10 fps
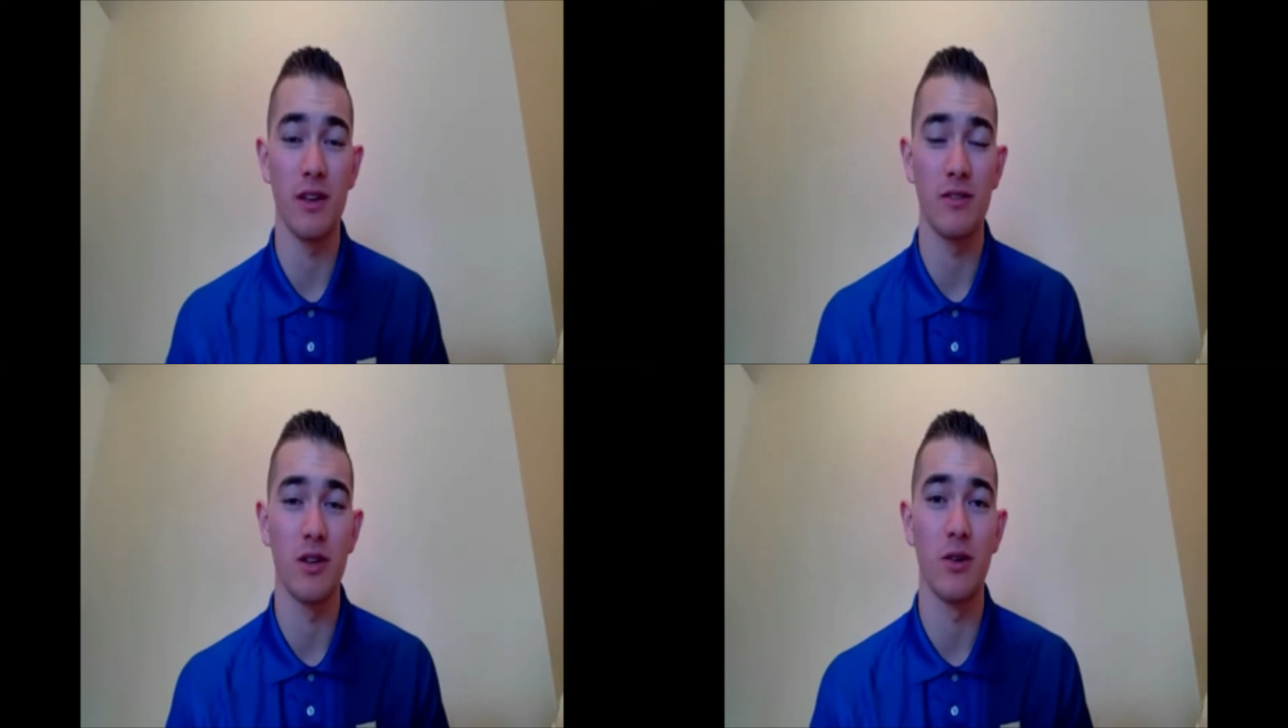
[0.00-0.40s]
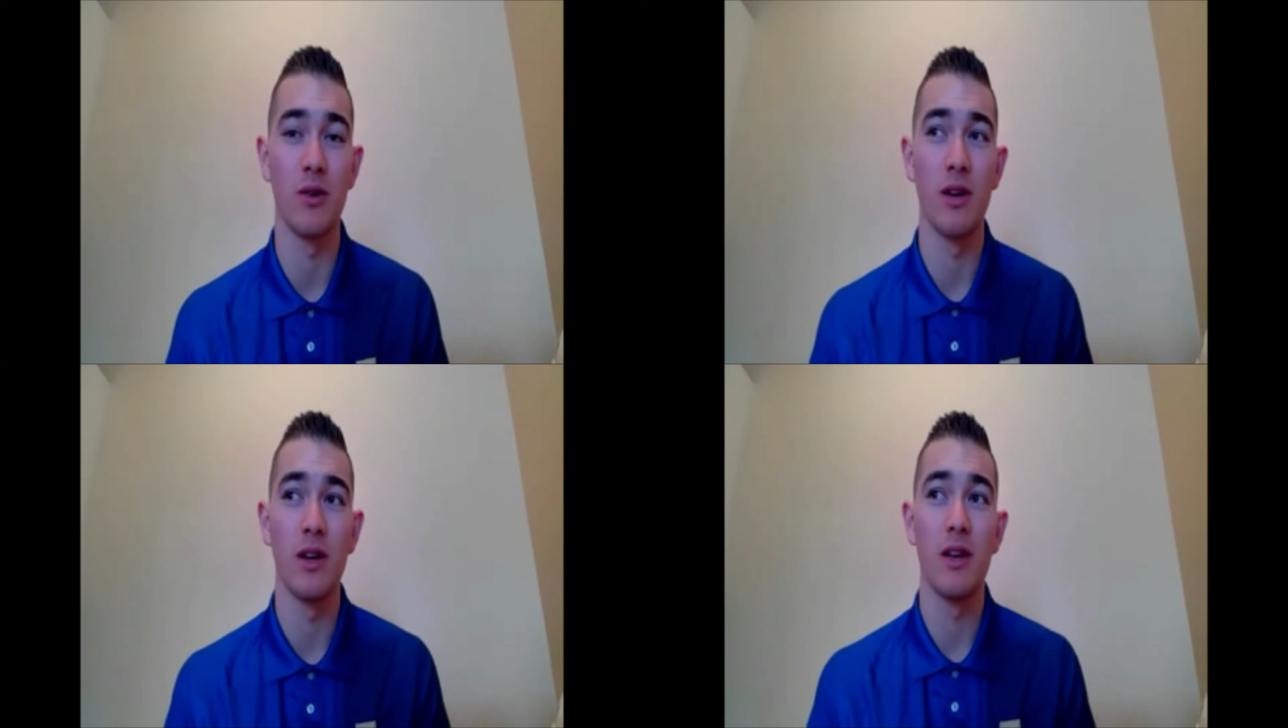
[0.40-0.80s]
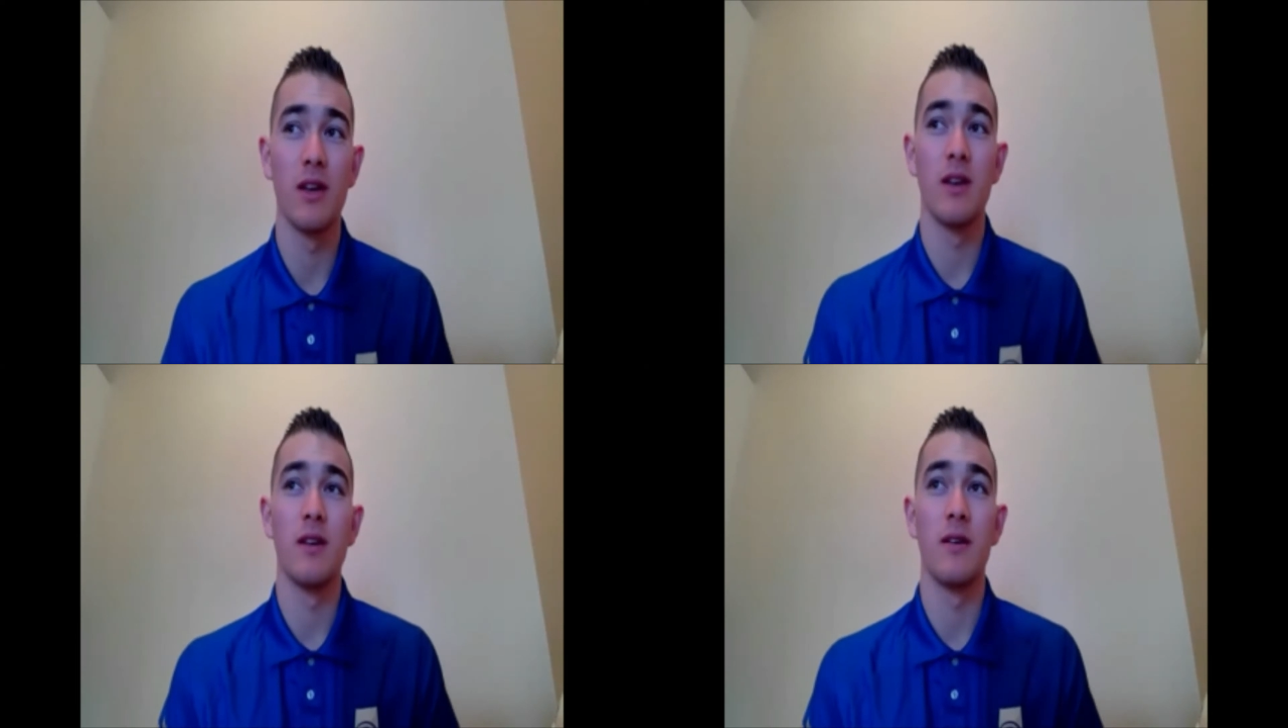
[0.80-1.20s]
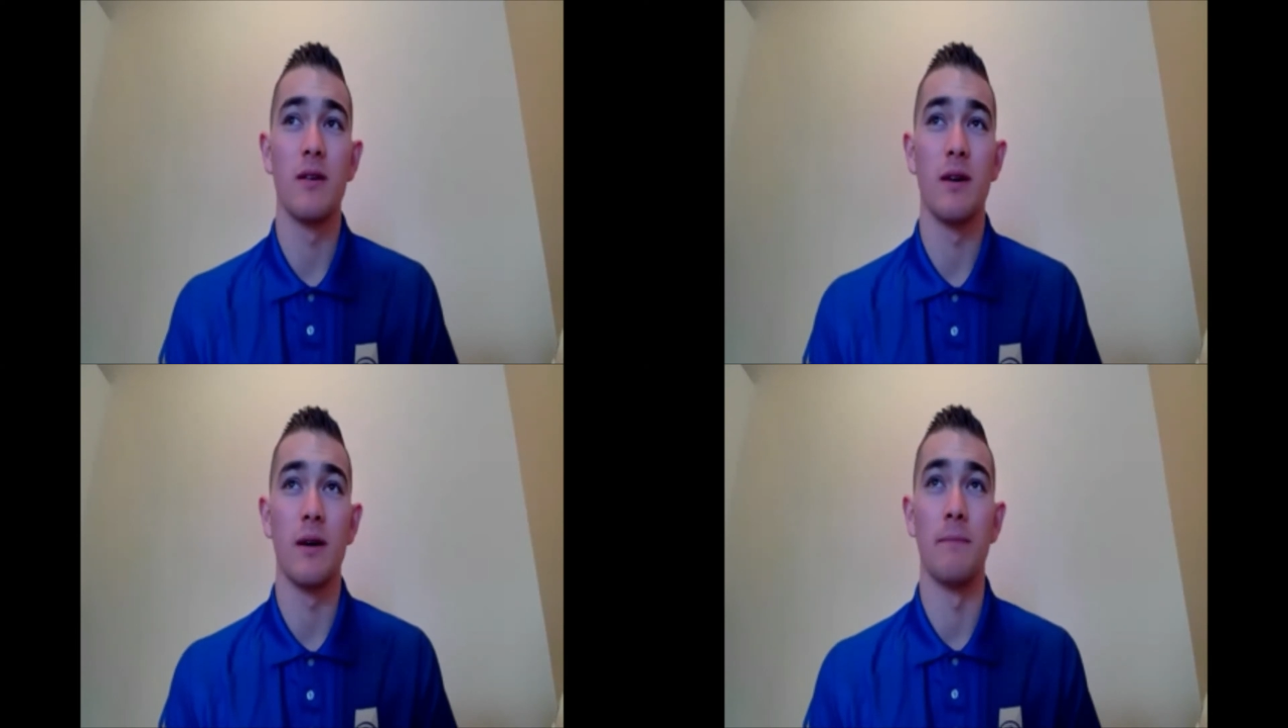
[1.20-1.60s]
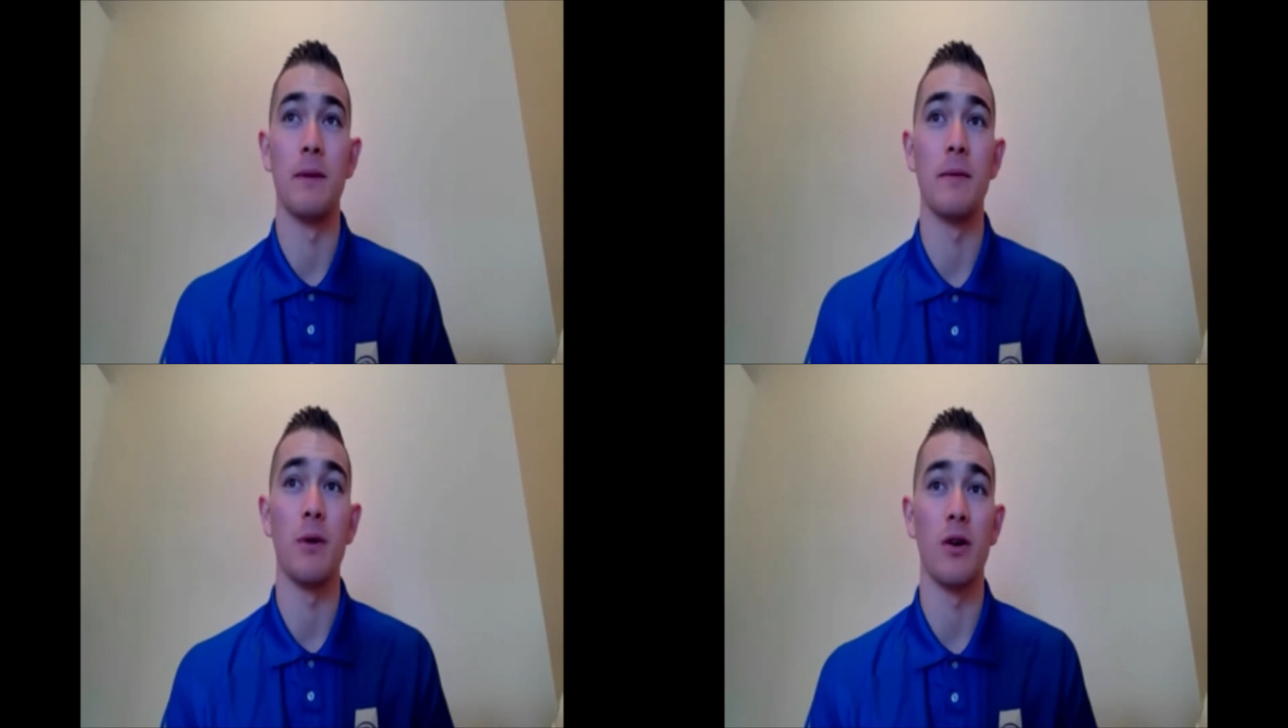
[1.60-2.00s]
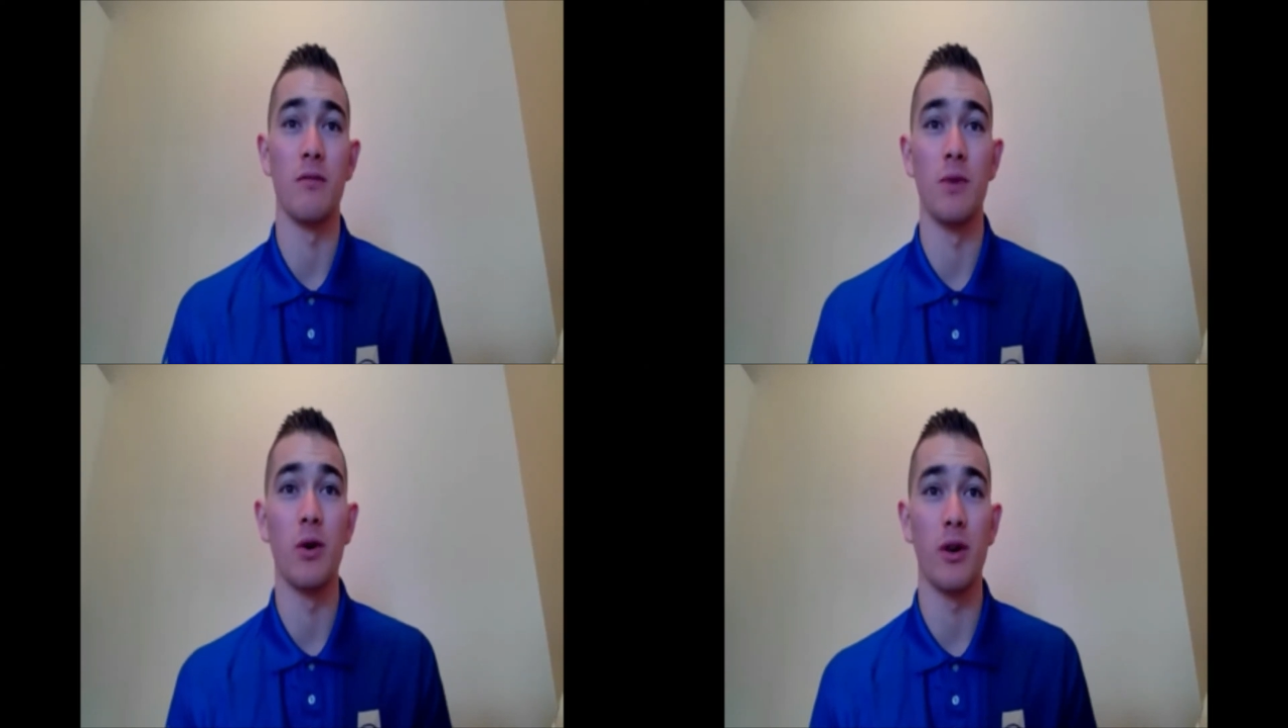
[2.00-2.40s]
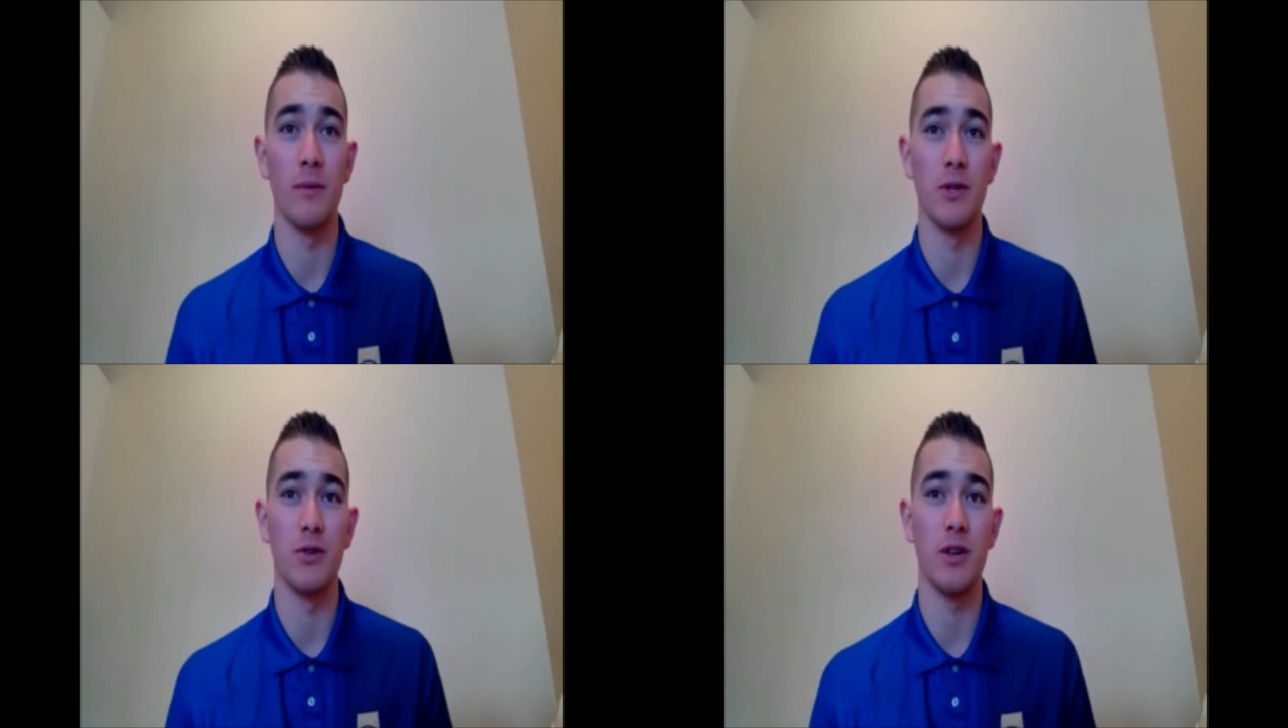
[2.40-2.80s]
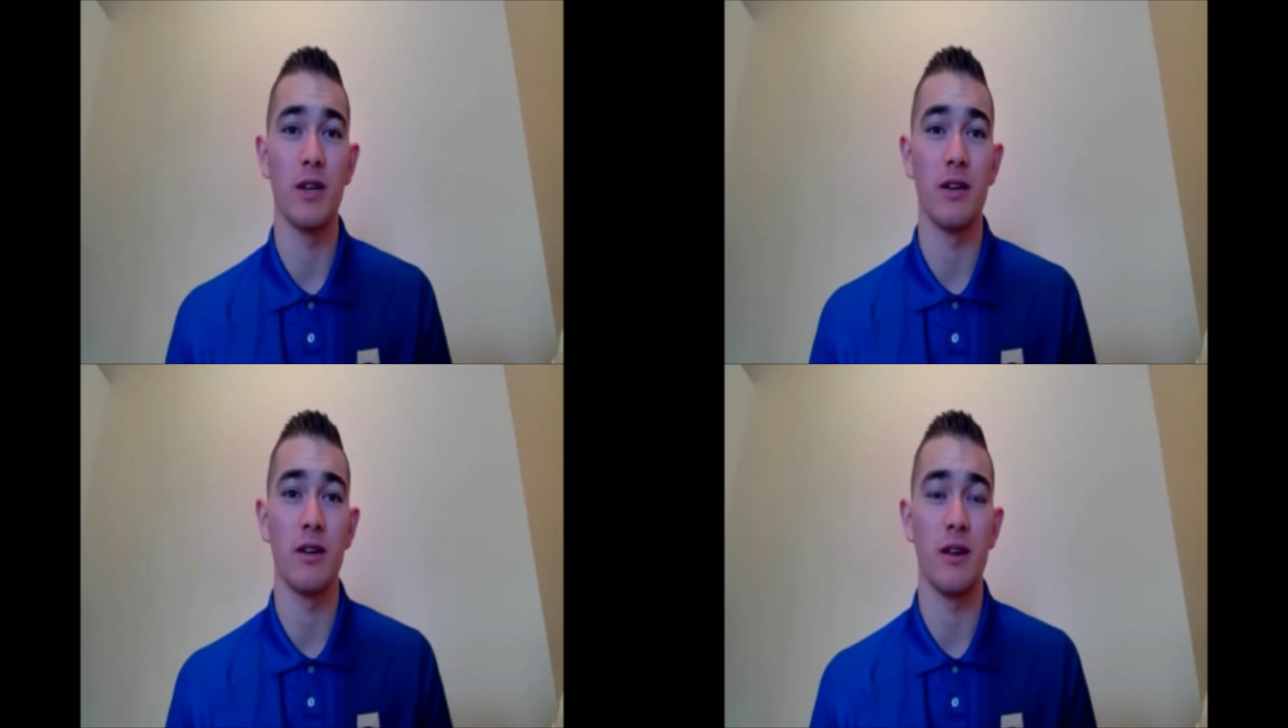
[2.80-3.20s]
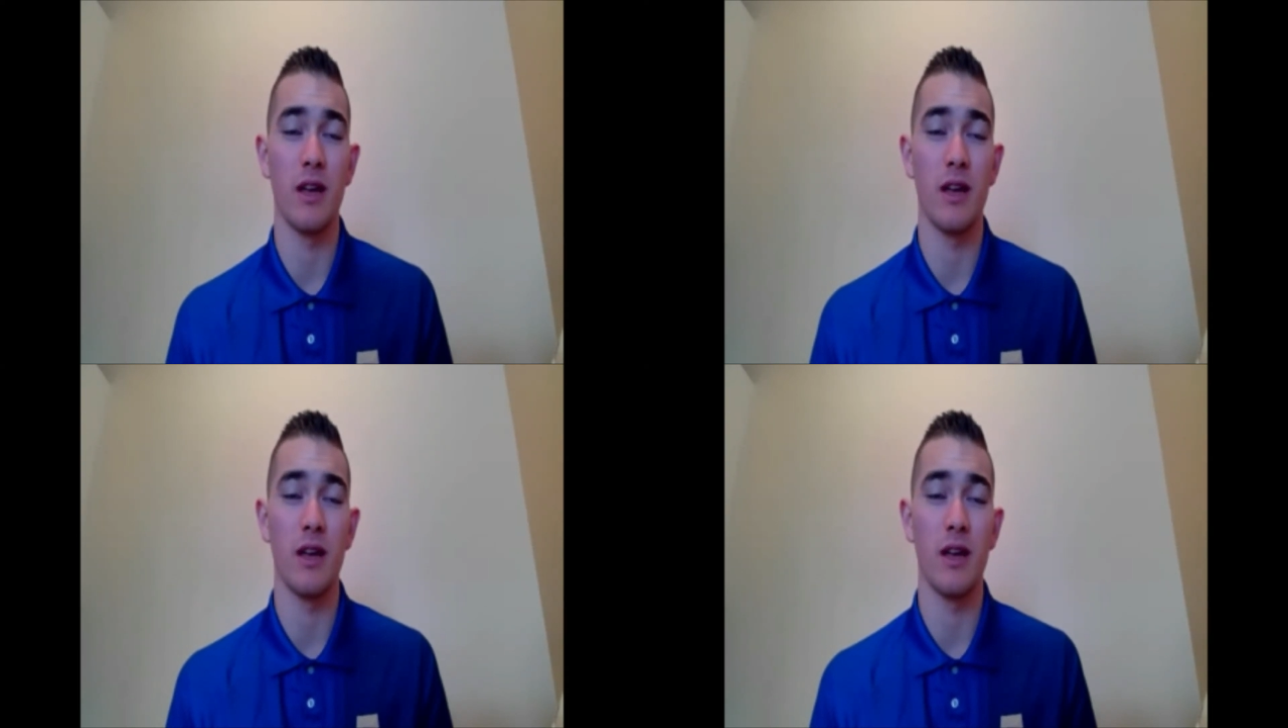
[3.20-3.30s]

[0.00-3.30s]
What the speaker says: So a big part of motor imagery and